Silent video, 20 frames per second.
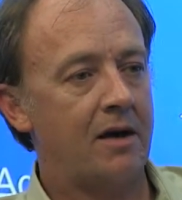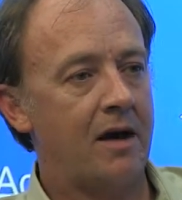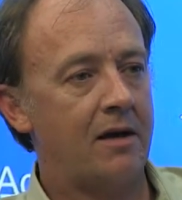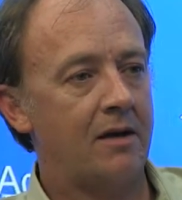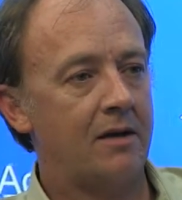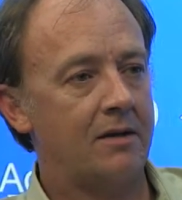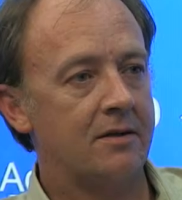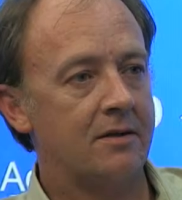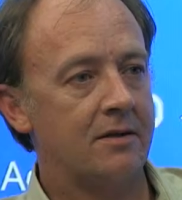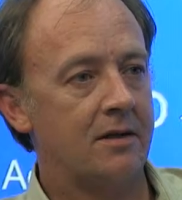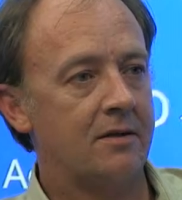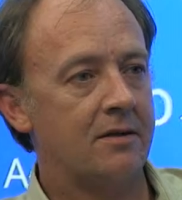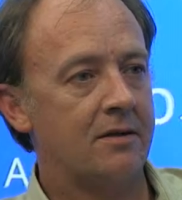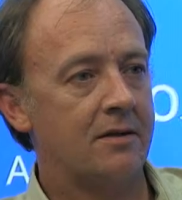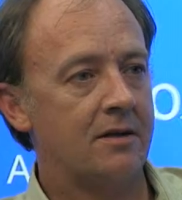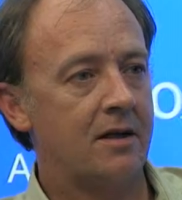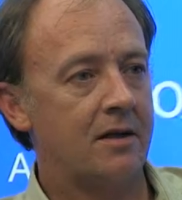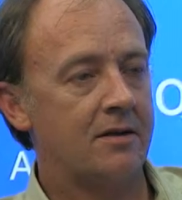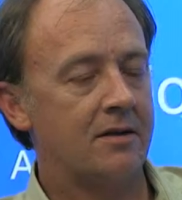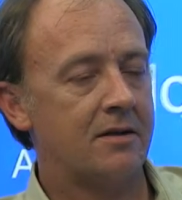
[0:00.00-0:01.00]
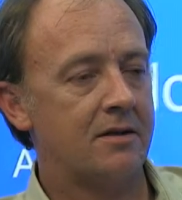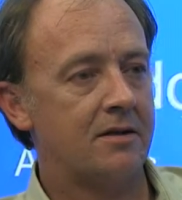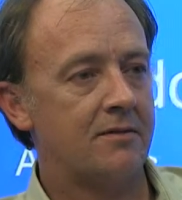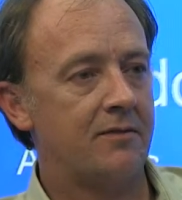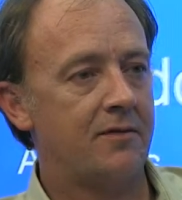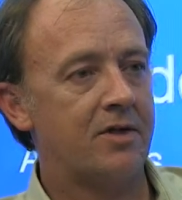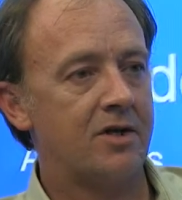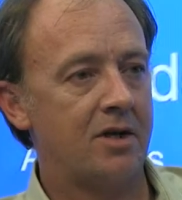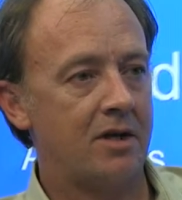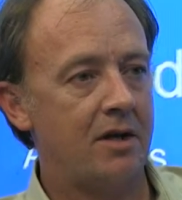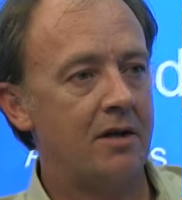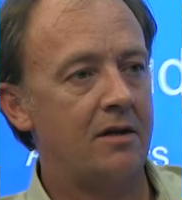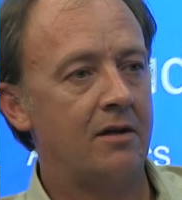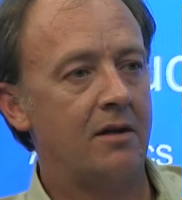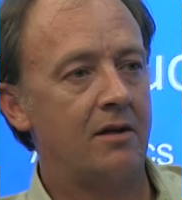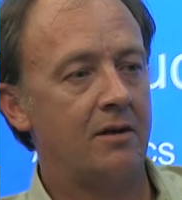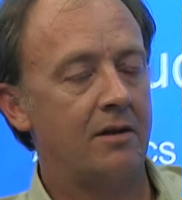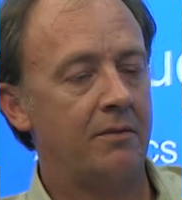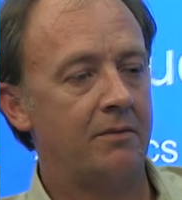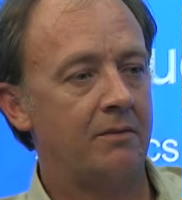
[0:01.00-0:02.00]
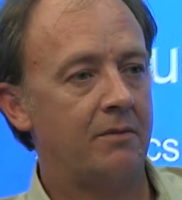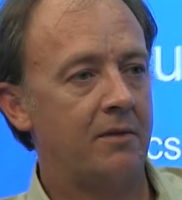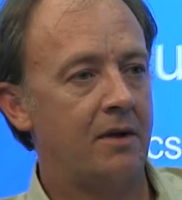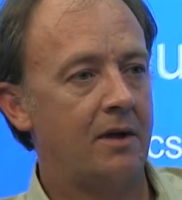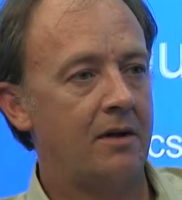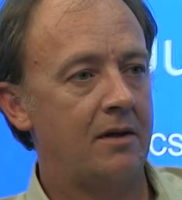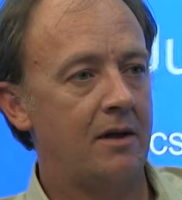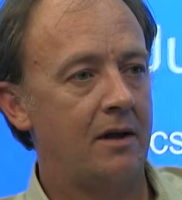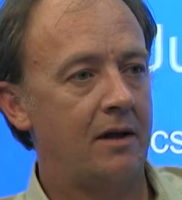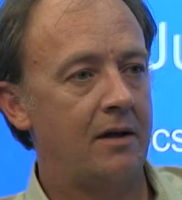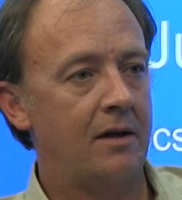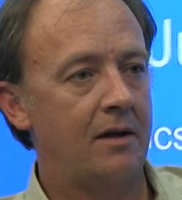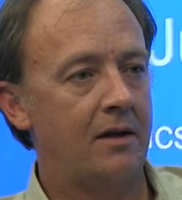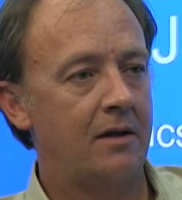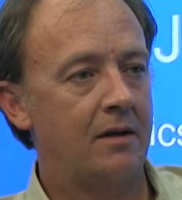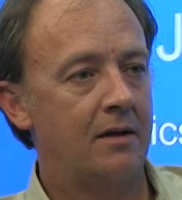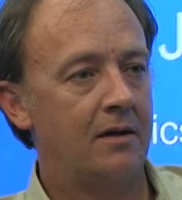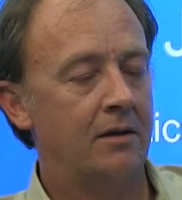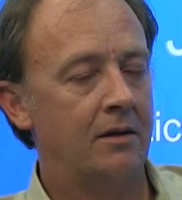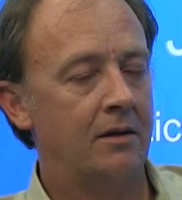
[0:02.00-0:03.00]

anglers that's fishing in the league.